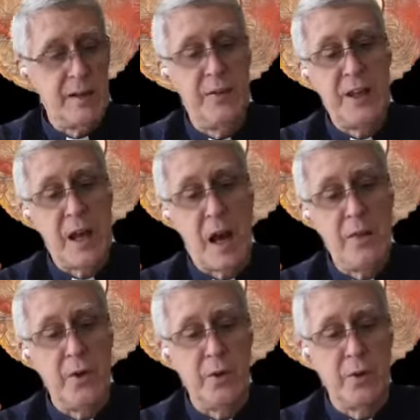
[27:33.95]
In
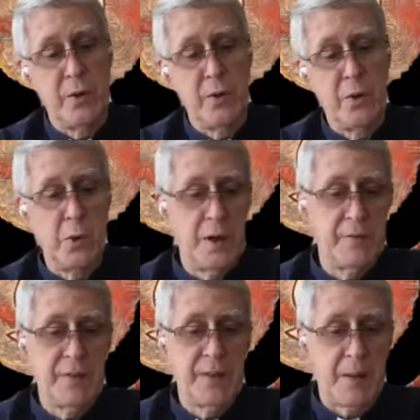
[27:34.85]
the other,
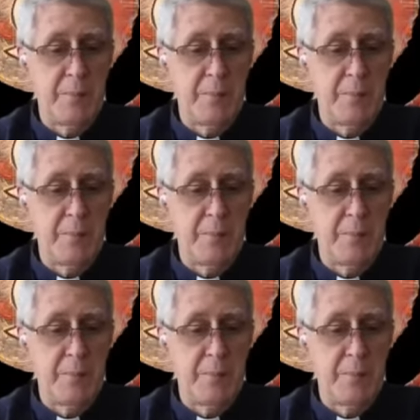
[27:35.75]
whoever